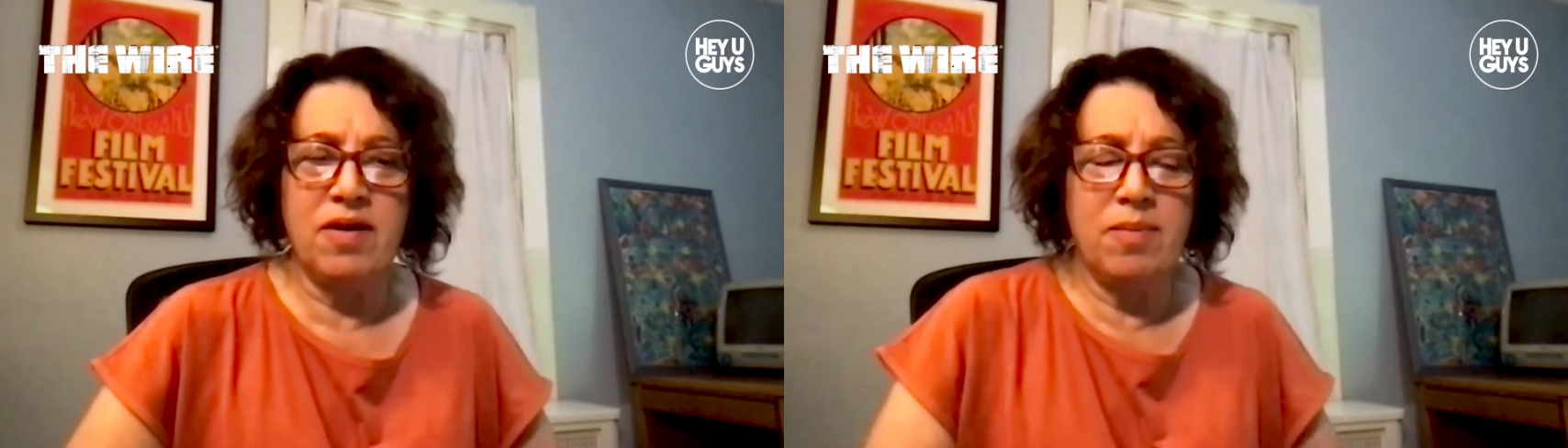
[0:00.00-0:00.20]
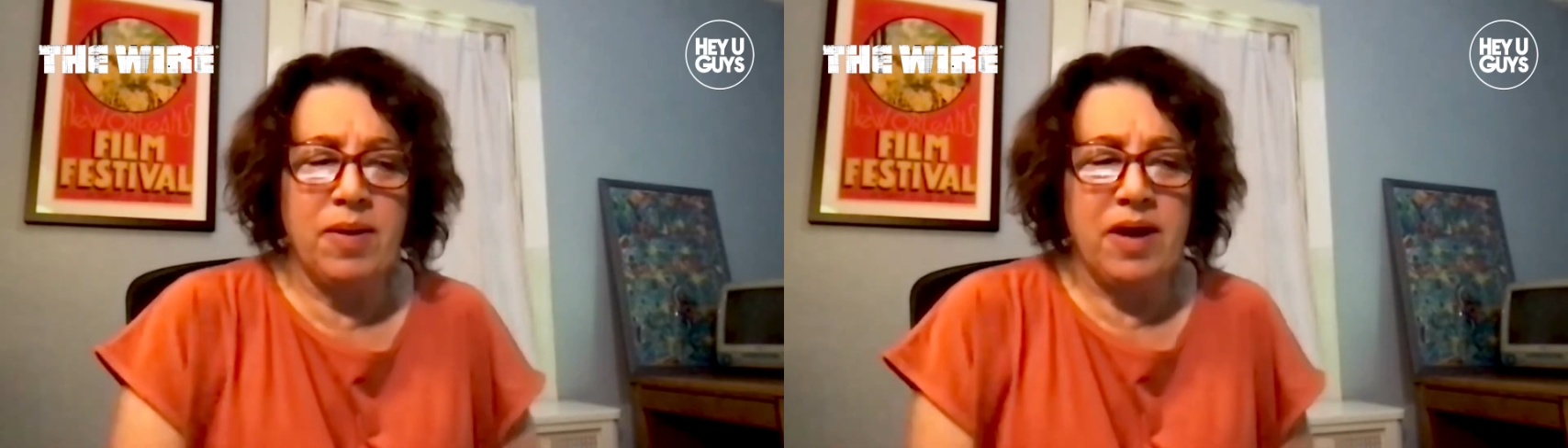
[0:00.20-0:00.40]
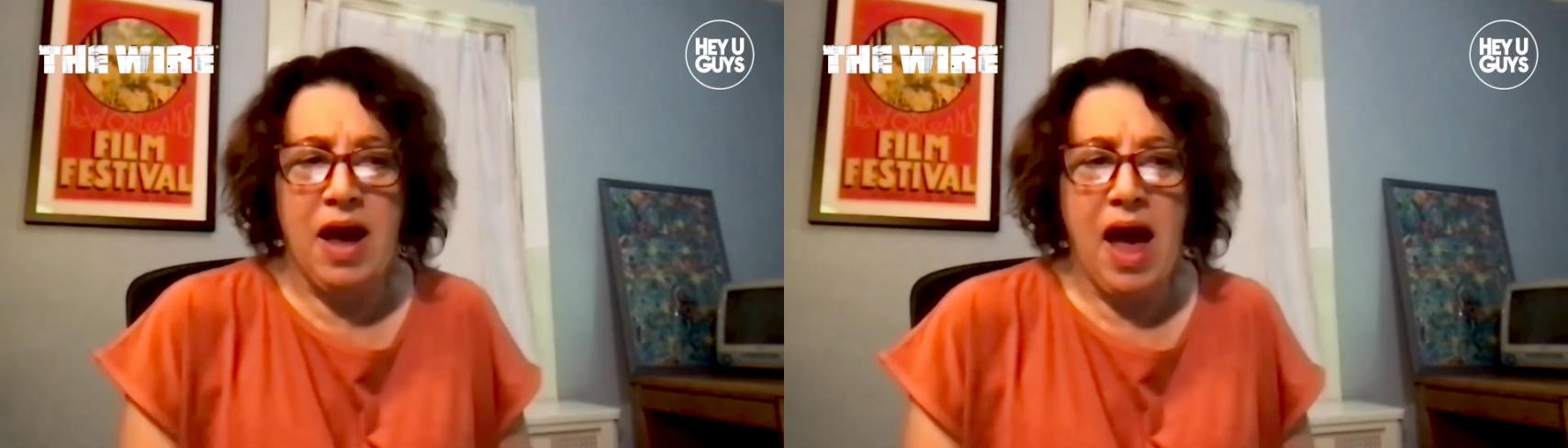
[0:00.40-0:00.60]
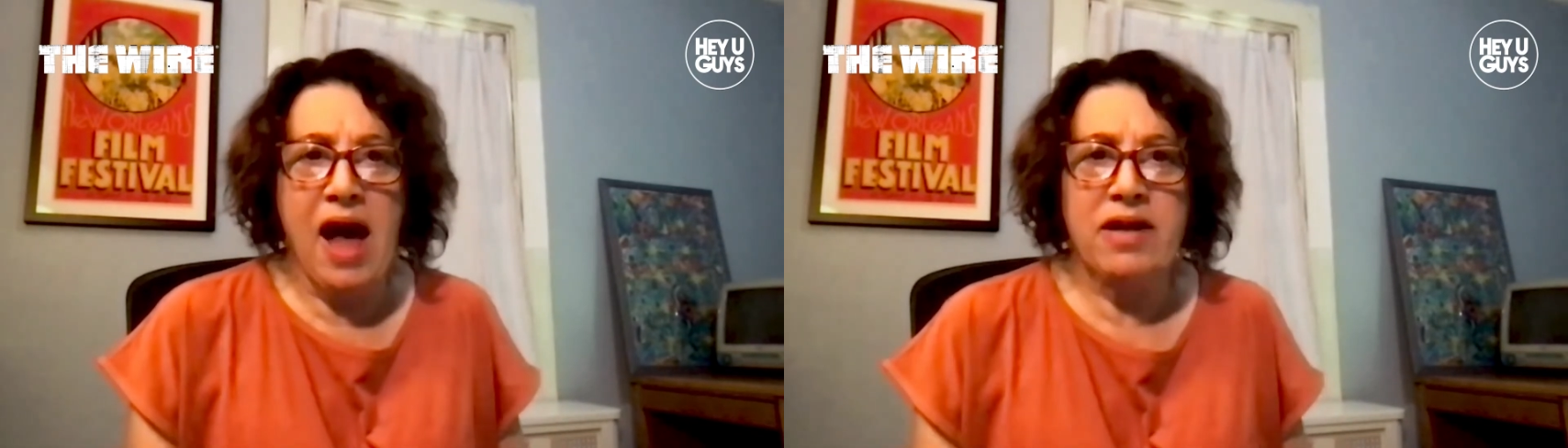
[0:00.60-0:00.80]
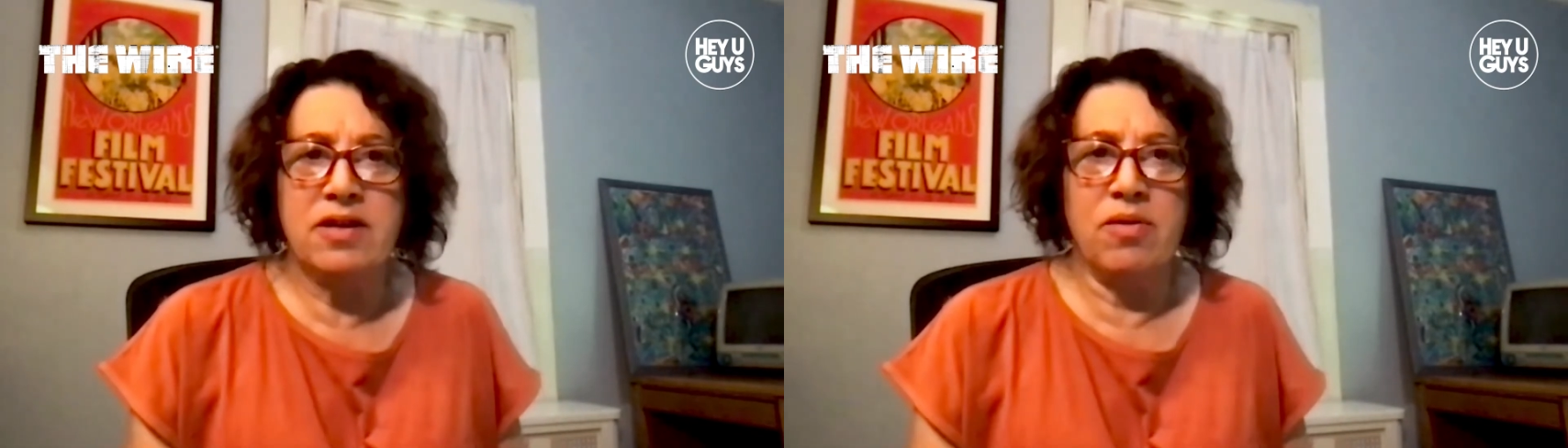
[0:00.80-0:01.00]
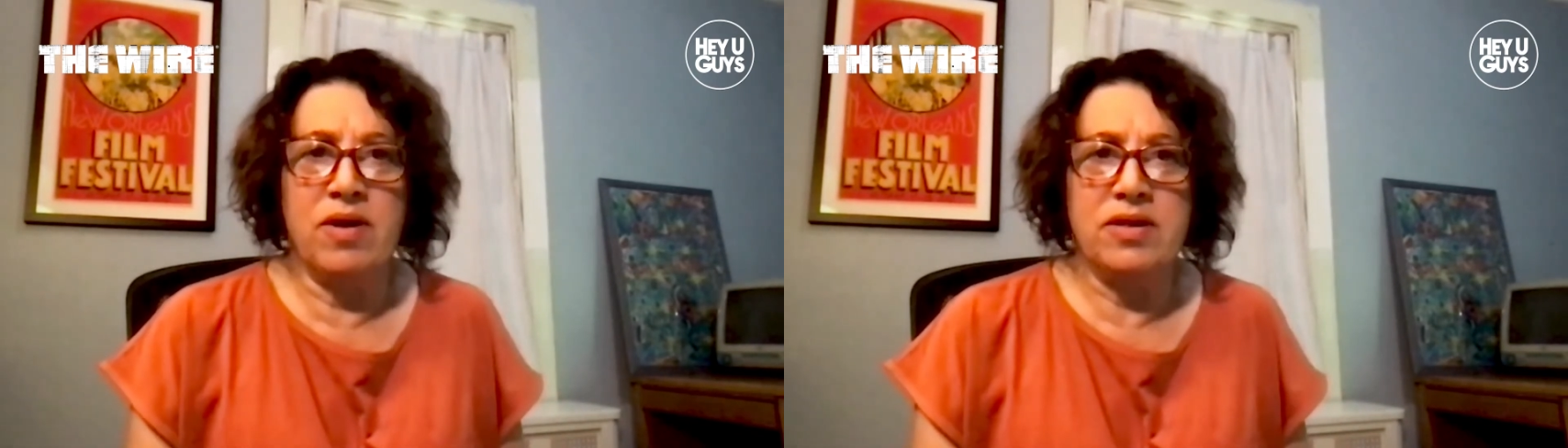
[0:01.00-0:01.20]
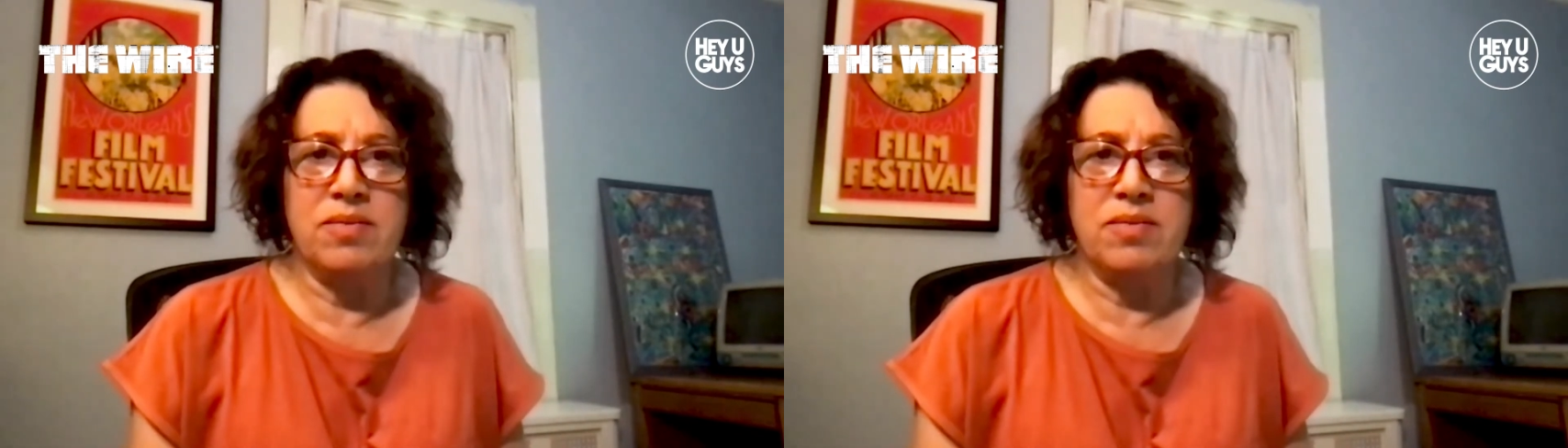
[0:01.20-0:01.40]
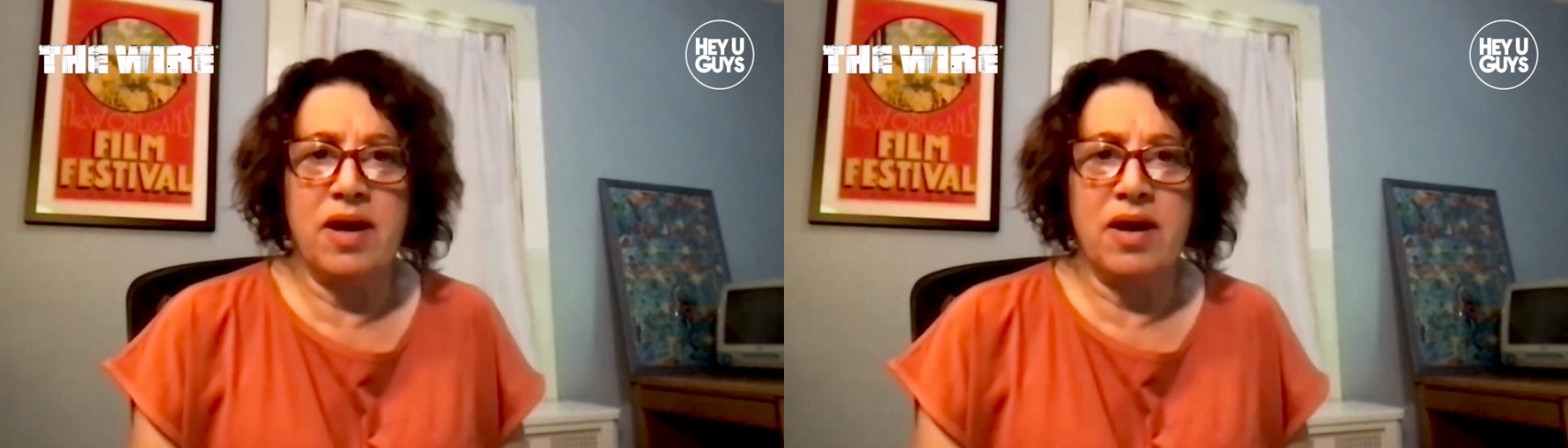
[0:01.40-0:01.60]
a big acting
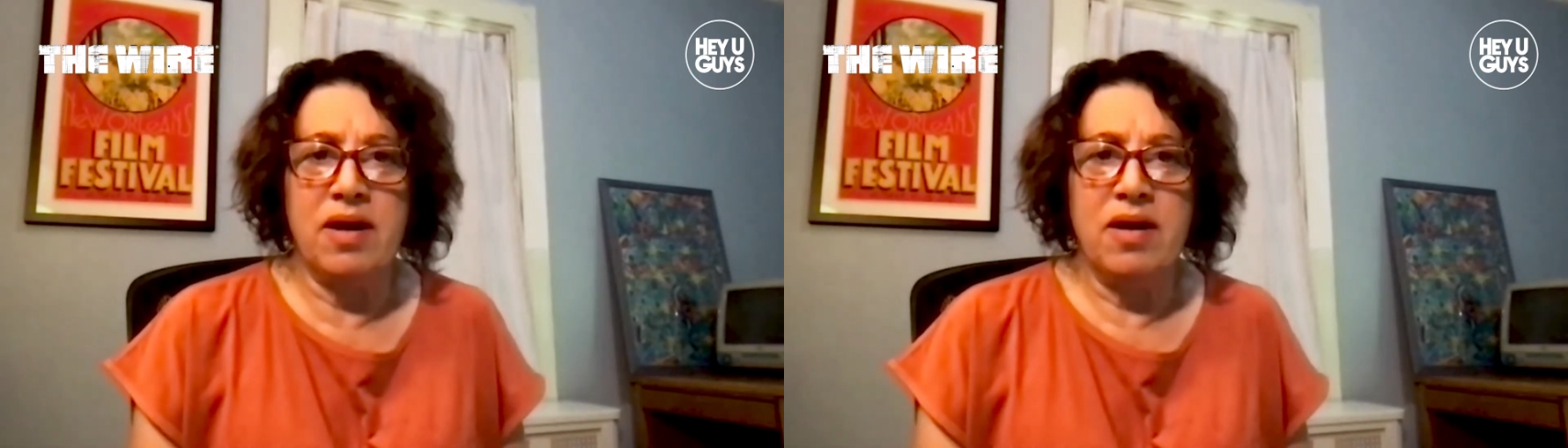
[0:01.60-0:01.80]
resume.